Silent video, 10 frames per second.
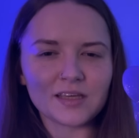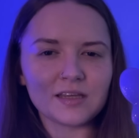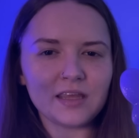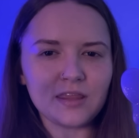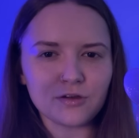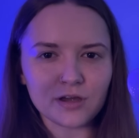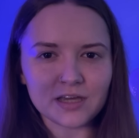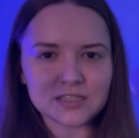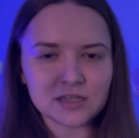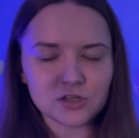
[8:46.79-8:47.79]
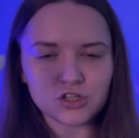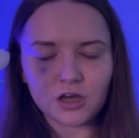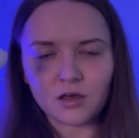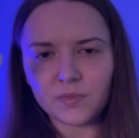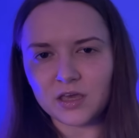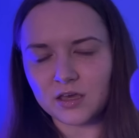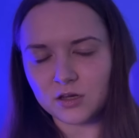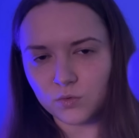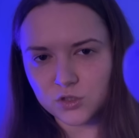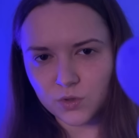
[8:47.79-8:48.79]
Neither, excellent job. And
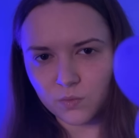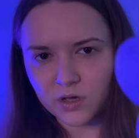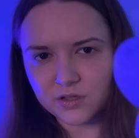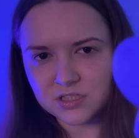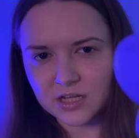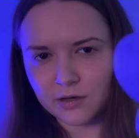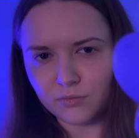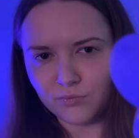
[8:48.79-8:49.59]
which one wiggles now?